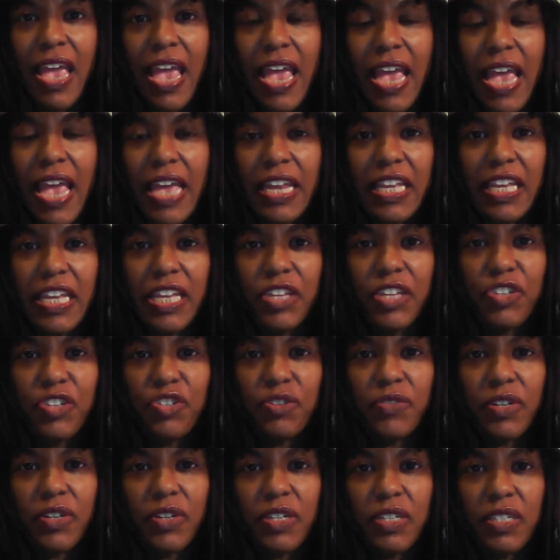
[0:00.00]
And each
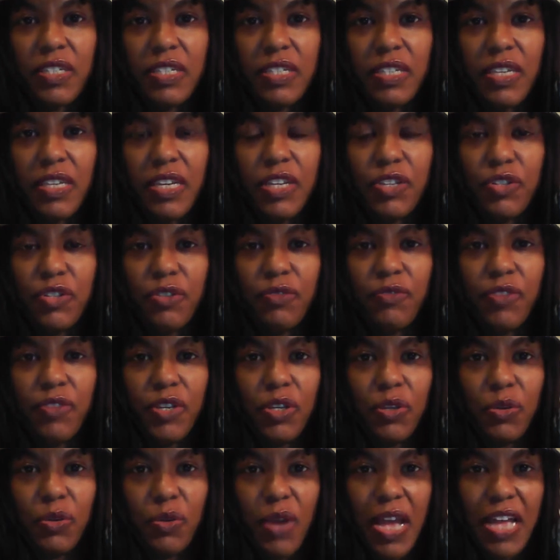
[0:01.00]
of us, each of you,